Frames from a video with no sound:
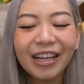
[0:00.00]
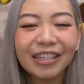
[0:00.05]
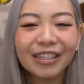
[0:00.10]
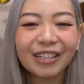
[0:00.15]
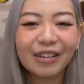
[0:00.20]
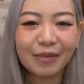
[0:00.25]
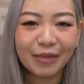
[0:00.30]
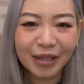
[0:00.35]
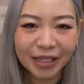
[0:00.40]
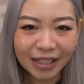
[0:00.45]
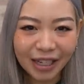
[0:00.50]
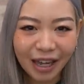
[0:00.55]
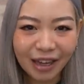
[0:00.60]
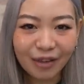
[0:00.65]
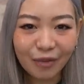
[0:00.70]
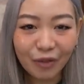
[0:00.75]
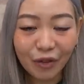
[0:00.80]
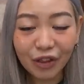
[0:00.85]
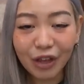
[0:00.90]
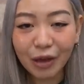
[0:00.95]
so I'm
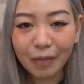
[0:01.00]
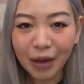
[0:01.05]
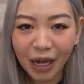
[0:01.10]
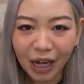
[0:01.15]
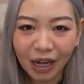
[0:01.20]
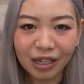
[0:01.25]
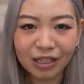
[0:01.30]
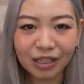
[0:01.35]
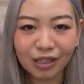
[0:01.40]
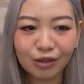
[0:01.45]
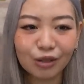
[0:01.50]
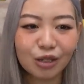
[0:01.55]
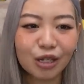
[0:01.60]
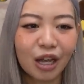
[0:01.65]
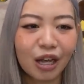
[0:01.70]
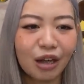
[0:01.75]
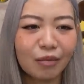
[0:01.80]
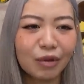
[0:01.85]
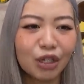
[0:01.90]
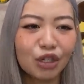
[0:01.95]
excited for that parcel to
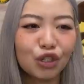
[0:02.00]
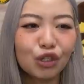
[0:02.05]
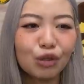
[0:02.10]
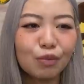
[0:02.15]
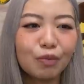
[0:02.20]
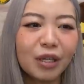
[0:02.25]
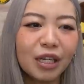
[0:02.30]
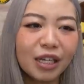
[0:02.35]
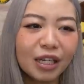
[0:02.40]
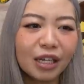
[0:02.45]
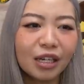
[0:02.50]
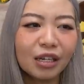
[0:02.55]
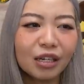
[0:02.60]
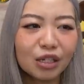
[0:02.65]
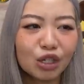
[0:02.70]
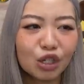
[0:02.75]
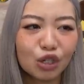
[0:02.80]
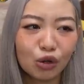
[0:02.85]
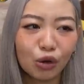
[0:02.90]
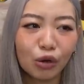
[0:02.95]
come it should be
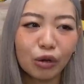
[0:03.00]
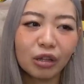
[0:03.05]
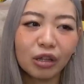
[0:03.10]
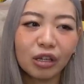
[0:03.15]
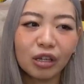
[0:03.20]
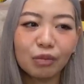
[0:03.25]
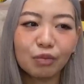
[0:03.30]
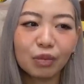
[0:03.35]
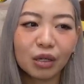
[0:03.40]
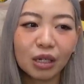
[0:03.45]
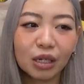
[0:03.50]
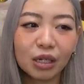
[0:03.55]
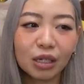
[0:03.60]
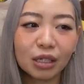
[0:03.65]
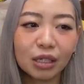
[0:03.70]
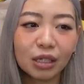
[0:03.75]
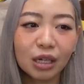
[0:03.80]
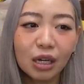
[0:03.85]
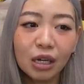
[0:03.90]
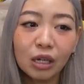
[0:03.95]
here shortly
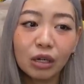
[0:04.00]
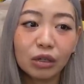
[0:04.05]
because